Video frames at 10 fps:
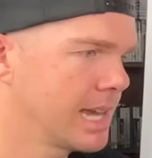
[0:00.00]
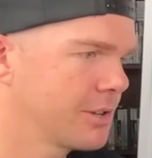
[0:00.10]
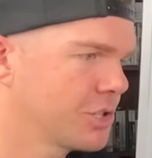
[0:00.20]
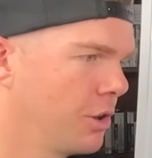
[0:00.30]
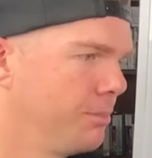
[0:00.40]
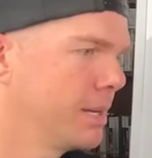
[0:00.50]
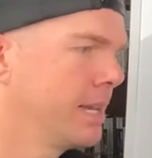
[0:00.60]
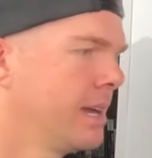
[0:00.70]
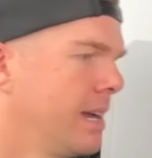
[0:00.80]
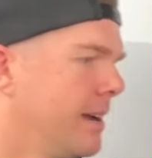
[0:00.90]
touched on.
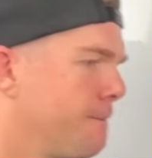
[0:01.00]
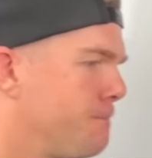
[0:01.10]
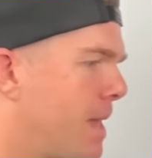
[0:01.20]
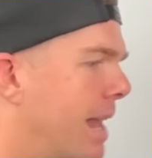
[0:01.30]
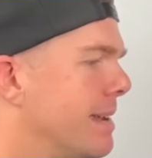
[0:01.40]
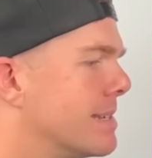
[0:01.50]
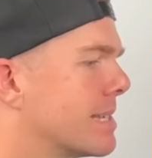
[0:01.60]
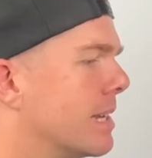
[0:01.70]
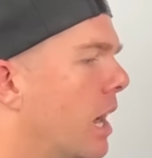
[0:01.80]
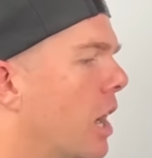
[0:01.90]
But that
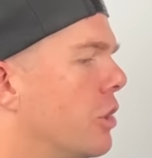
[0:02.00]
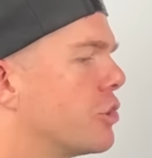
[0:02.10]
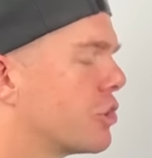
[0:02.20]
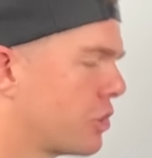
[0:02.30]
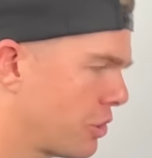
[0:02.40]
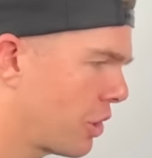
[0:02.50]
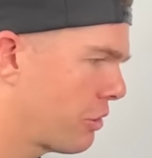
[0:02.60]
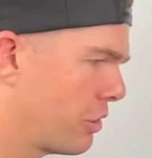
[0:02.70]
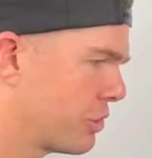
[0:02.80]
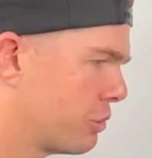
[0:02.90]
is so, so
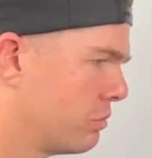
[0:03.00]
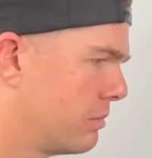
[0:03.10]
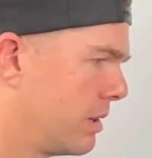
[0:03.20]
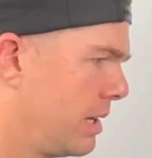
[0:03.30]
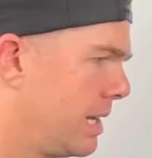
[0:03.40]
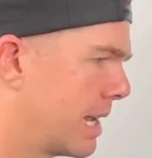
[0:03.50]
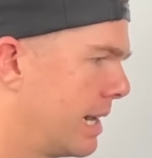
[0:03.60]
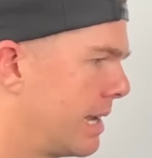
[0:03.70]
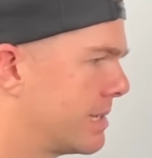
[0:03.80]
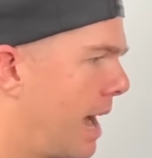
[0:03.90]
crucial. You're
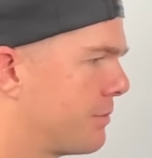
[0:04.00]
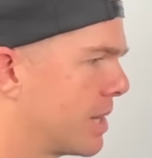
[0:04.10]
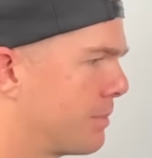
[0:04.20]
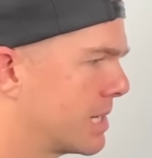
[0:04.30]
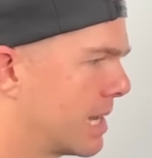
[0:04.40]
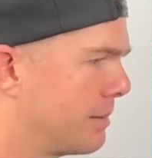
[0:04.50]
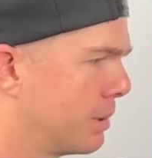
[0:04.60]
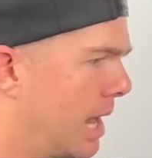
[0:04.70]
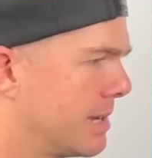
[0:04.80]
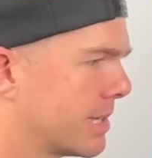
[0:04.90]
going to need to have something set in
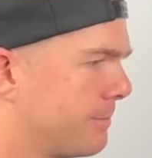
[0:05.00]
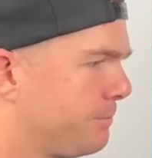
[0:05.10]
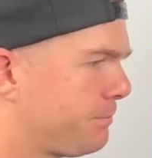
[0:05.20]
place.